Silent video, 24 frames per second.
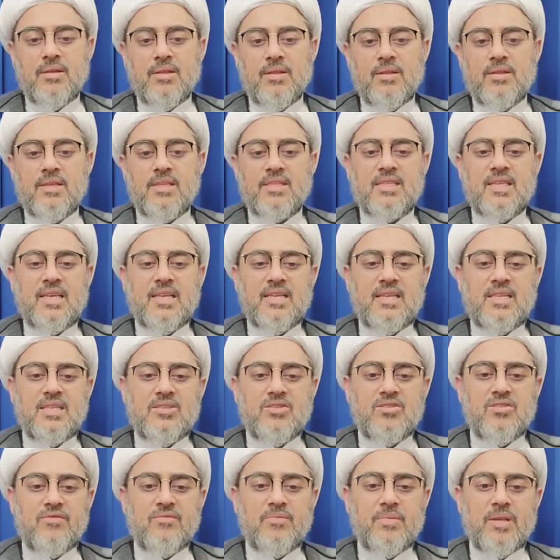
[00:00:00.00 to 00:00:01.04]
The
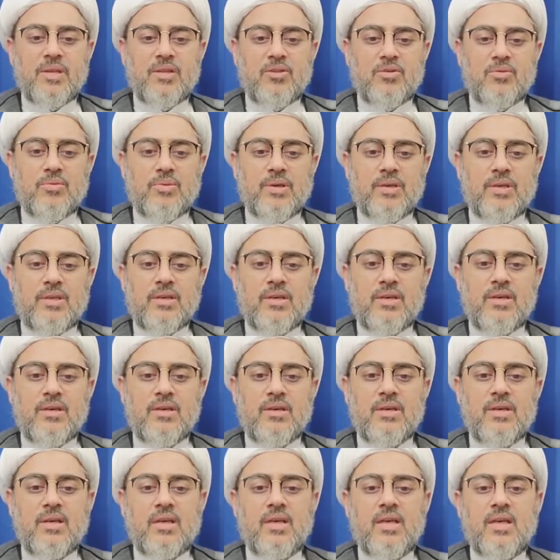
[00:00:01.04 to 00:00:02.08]
descendants of Bani
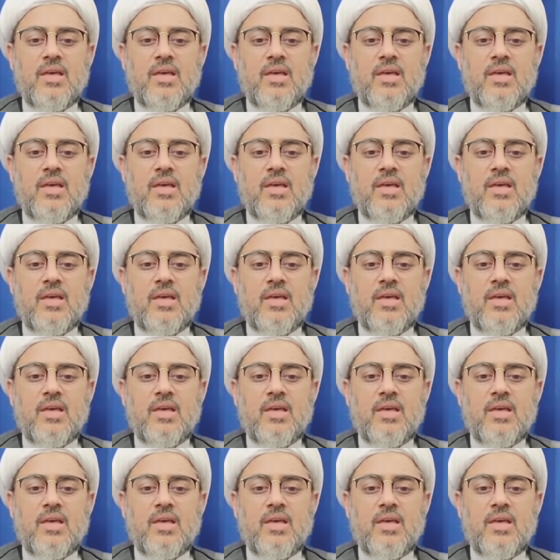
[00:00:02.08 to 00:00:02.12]
Umayyah,